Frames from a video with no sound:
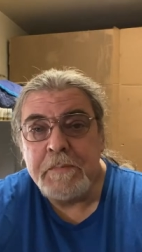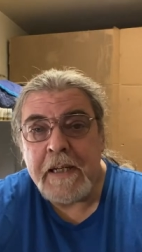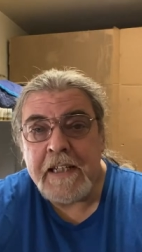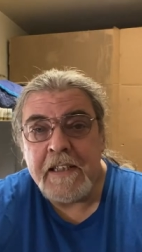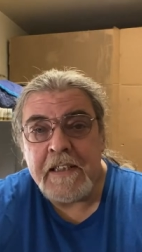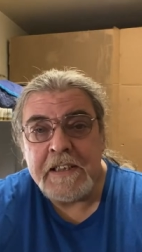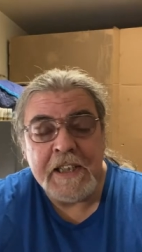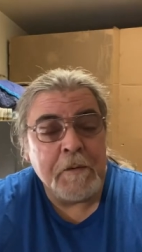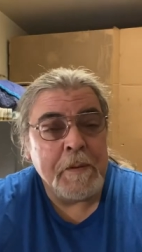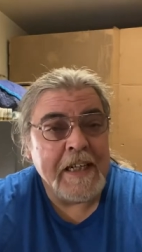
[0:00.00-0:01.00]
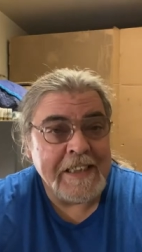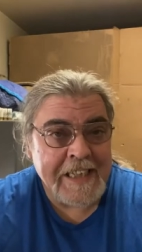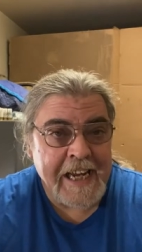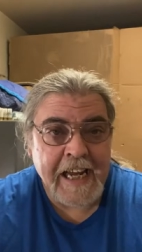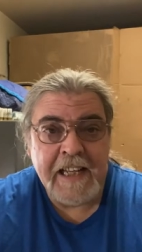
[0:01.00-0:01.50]
but on the opening
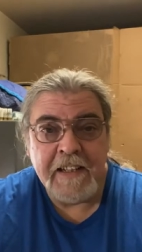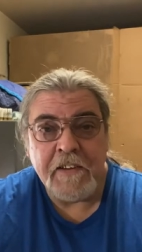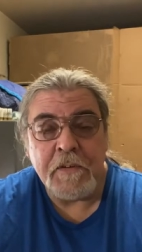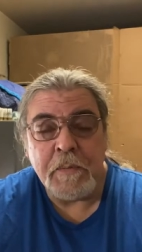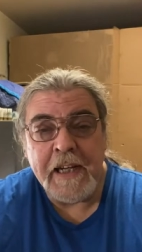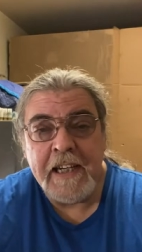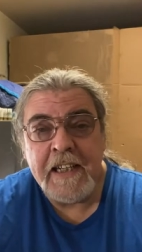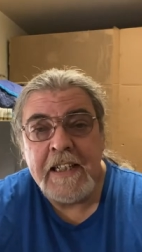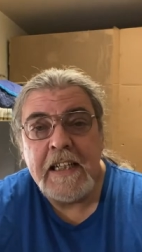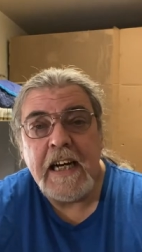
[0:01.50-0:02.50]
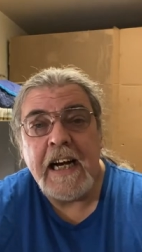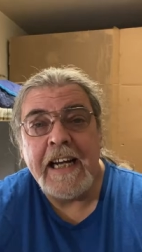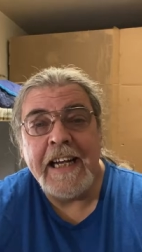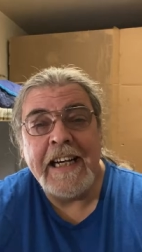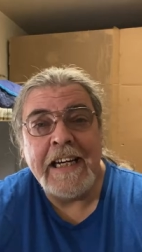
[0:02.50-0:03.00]
day the other week,
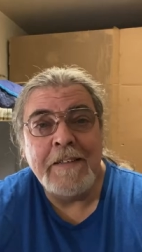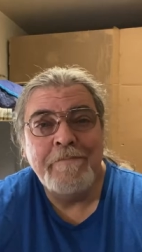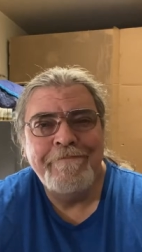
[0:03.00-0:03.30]
I, uh,